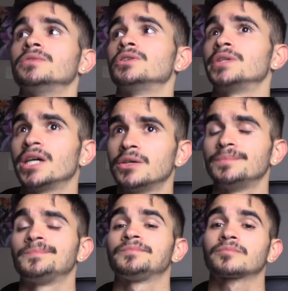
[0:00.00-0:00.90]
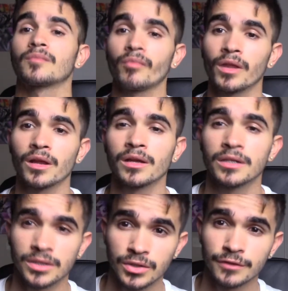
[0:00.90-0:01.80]
no doubt.
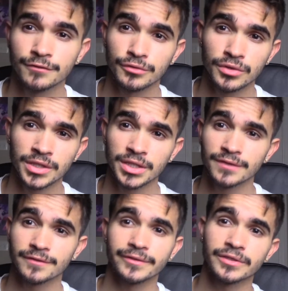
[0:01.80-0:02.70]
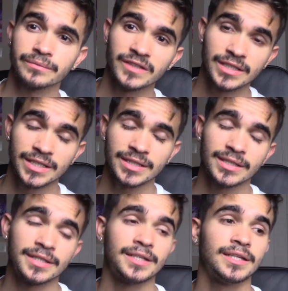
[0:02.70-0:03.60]
Going fully, fully vegan.
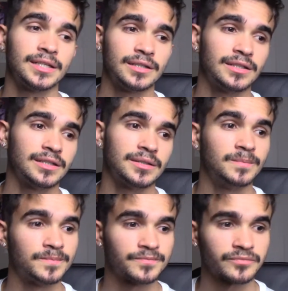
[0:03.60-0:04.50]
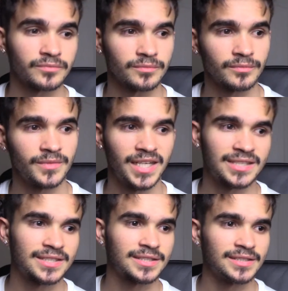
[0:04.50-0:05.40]
Um,
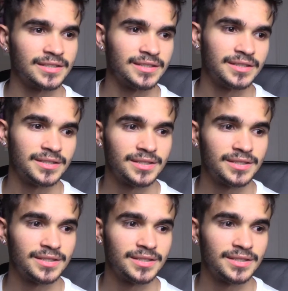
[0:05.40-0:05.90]
that's, uh,